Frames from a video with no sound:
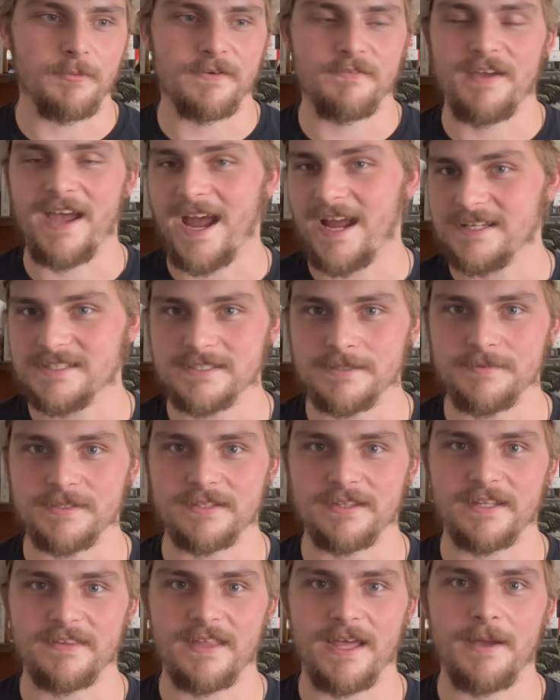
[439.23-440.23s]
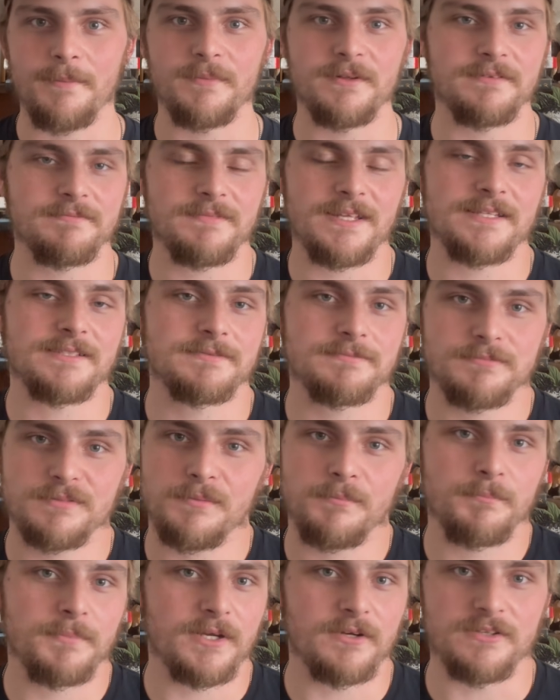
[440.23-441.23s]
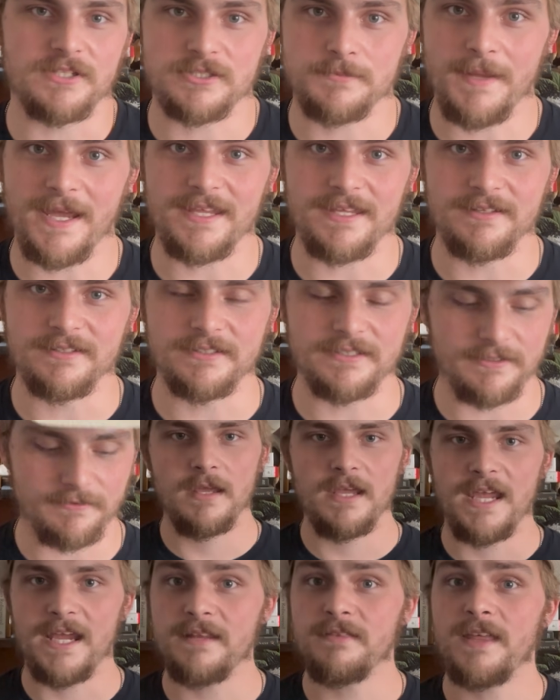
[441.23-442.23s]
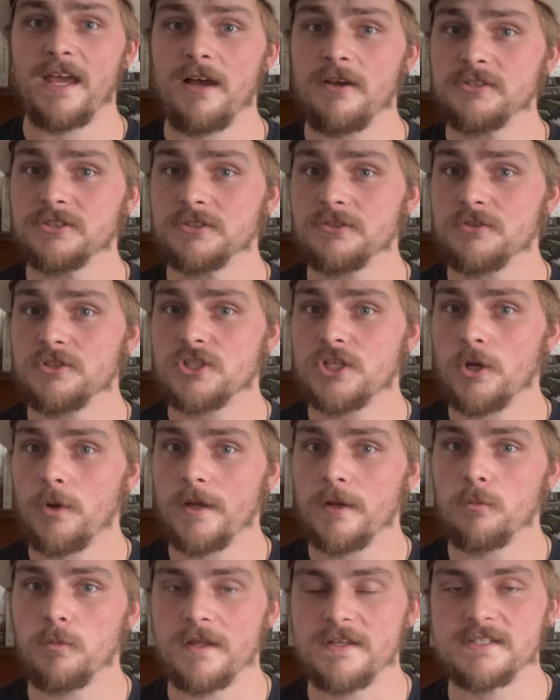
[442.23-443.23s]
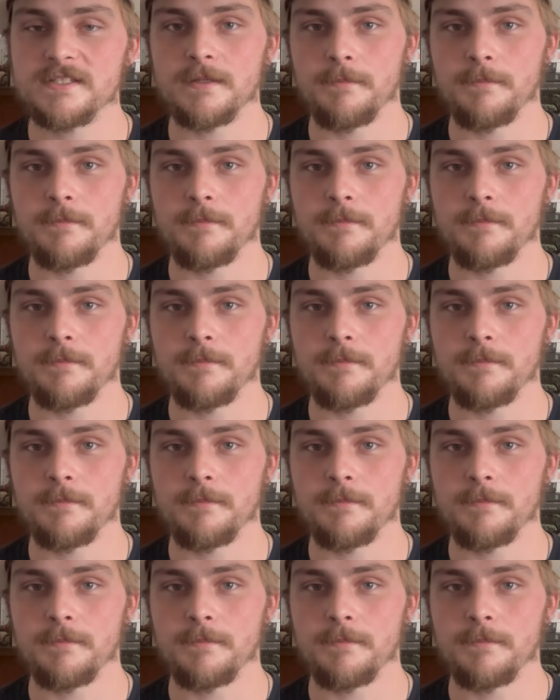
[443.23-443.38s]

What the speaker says: had something like that, but it's purely speculative. They also show it with some